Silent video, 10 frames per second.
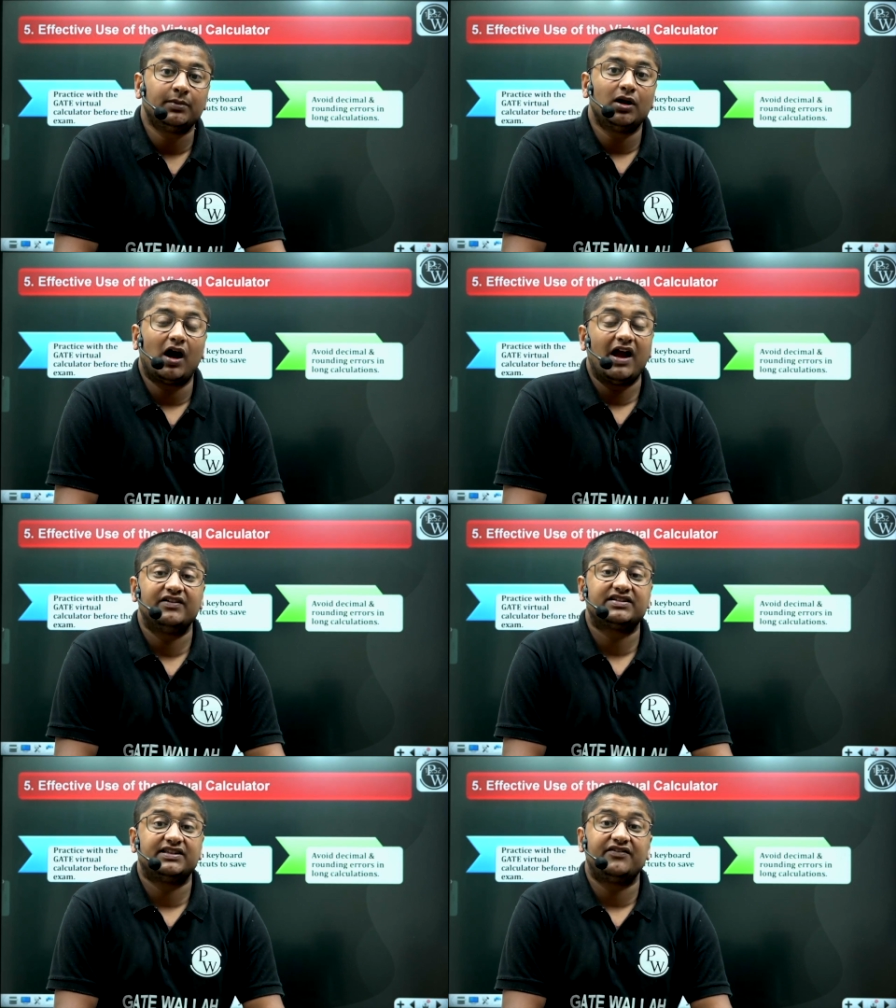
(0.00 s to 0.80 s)
I will say
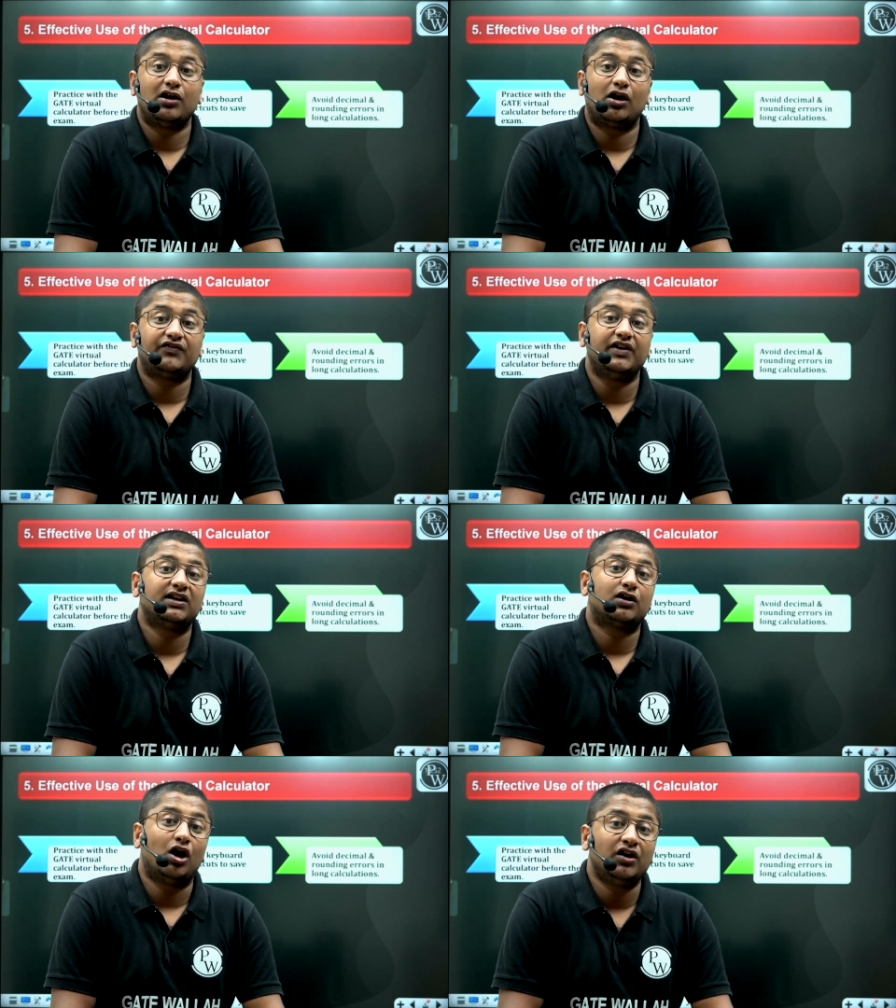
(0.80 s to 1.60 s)
they will not feel
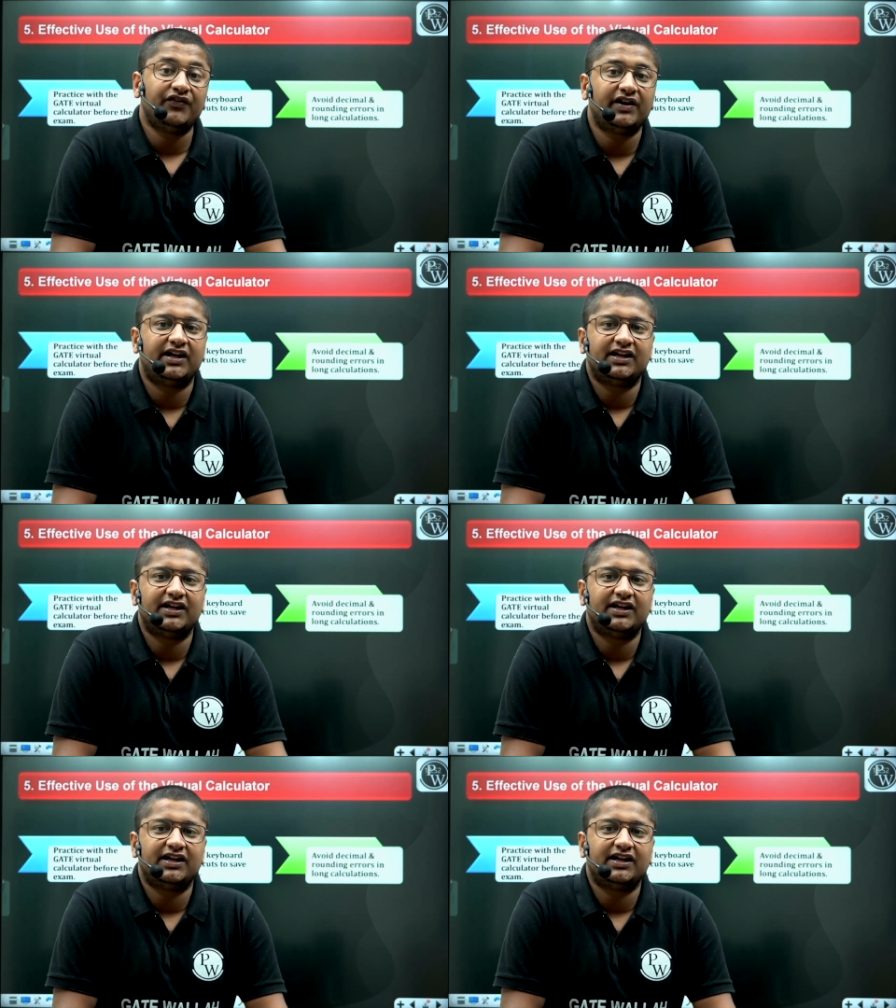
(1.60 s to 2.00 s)
confident